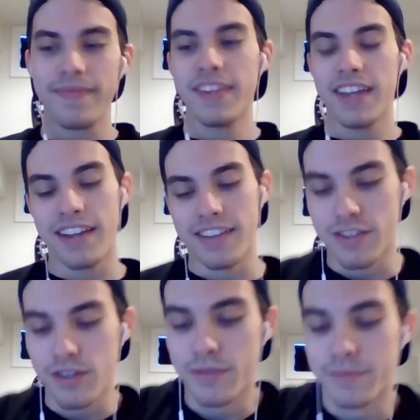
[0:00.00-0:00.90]
And
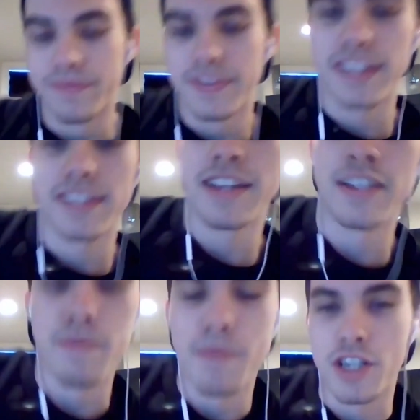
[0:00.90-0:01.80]
so
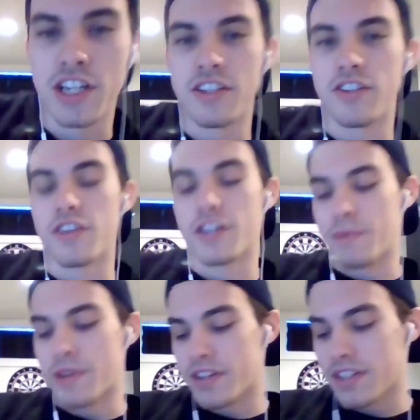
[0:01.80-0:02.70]
it's a much easier
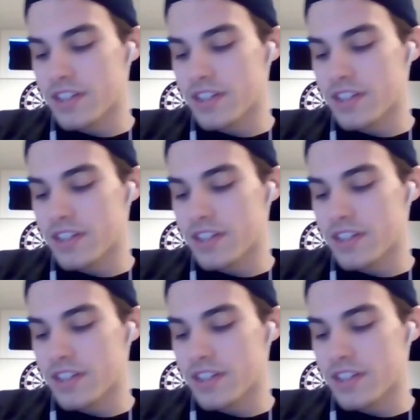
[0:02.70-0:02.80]
experience.